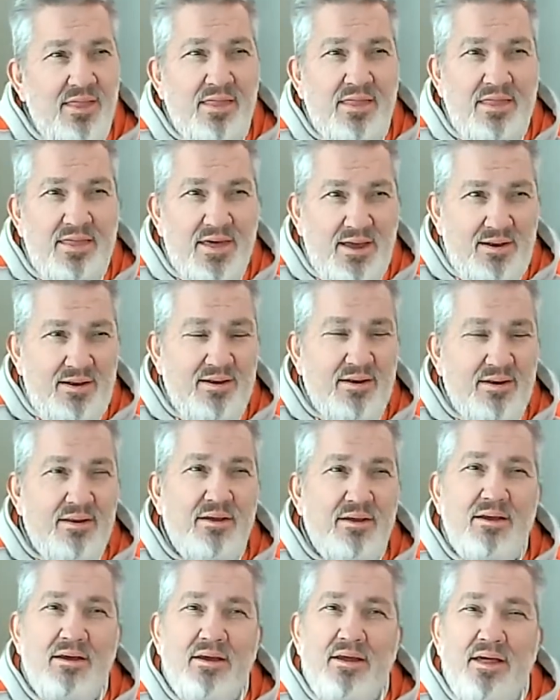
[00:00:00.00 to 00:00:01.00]
then
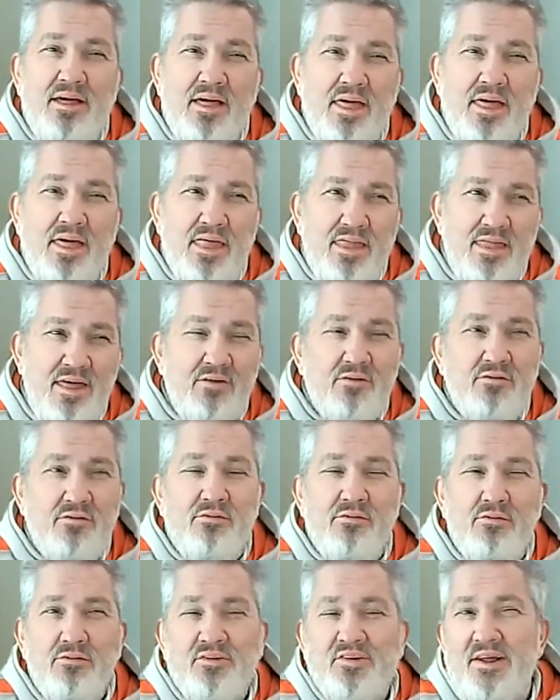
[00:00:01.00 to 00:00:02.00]
that
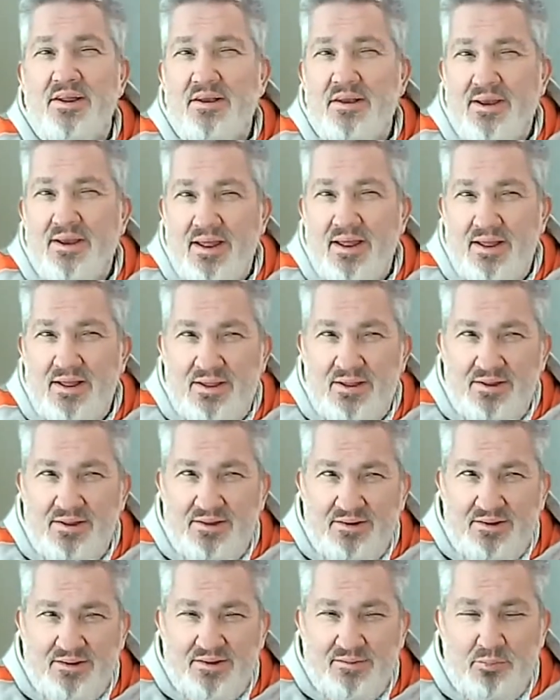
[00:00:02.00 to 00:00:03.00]
rule set
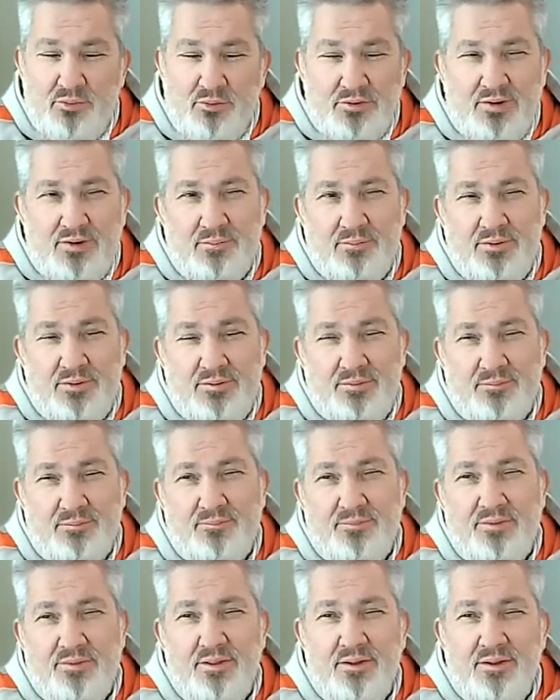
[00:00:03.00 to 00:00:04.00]
is exploitable.
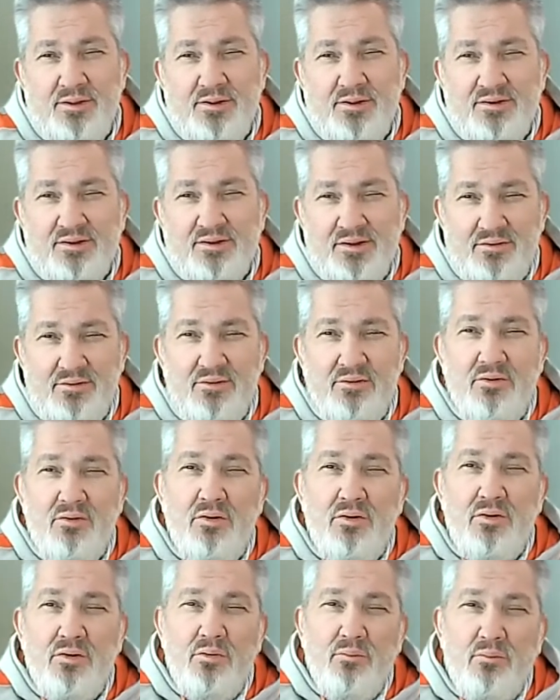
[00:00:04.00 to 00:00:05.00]
So
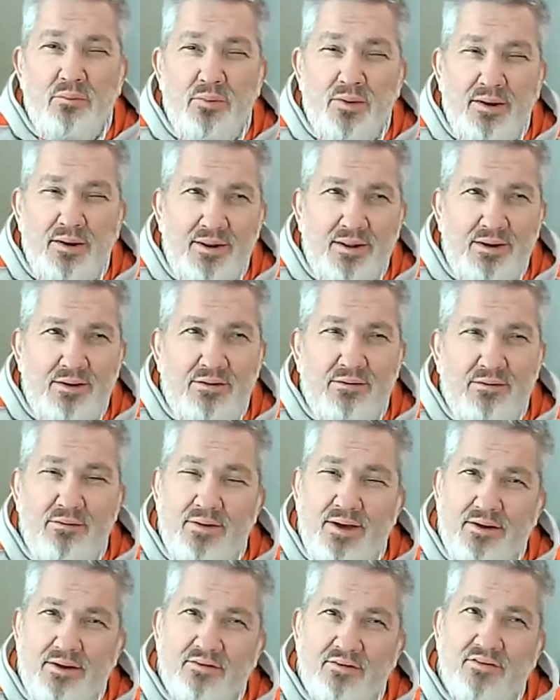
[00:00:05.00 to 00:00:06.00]
we need to
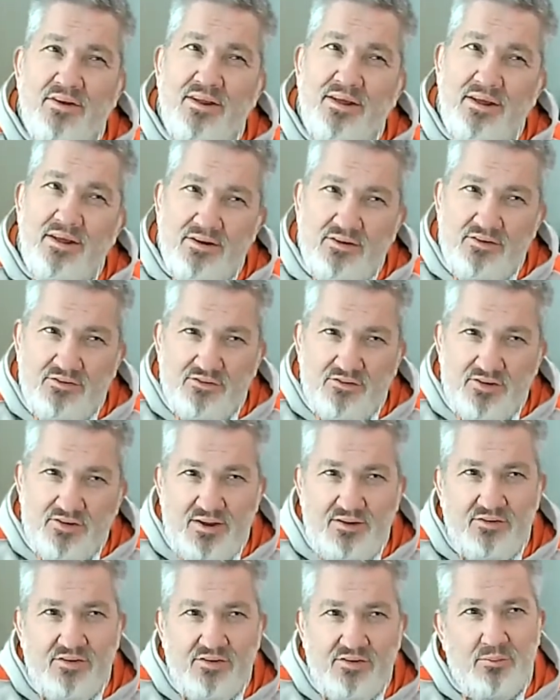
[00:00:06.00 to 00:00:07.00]
actually
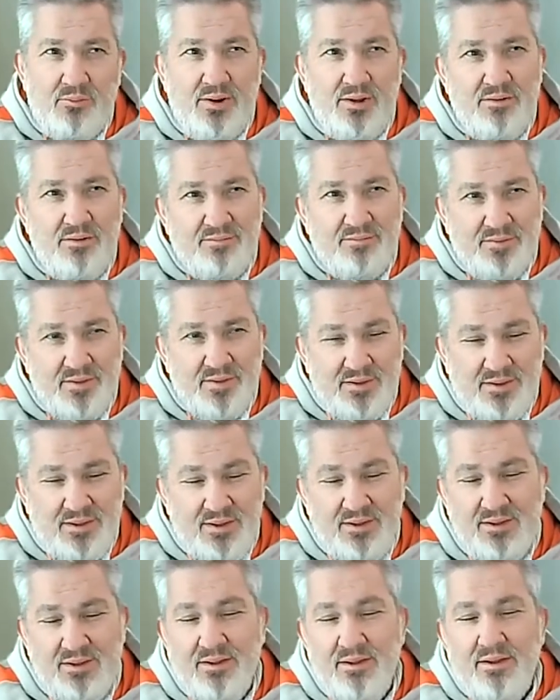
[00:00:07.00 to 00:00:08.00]
change our way of
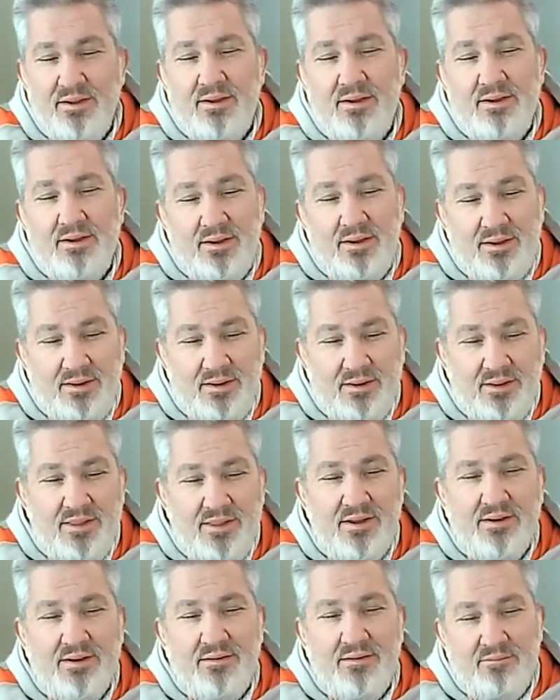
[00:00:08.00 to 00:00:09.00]
thinking, and
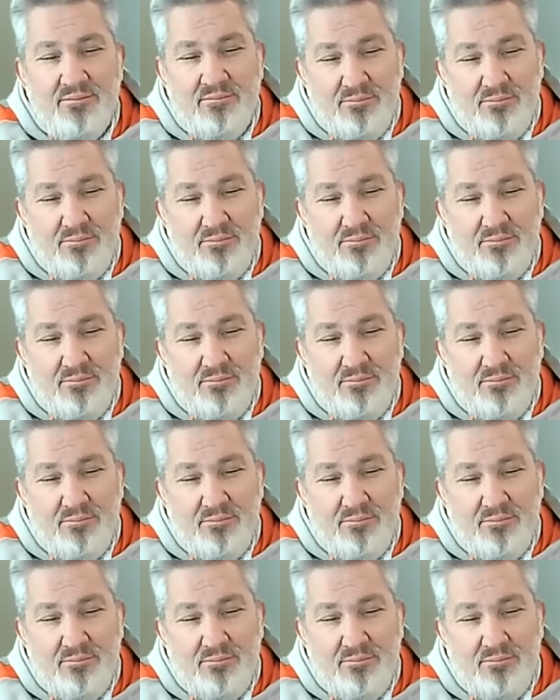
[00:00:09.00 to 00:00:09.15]
that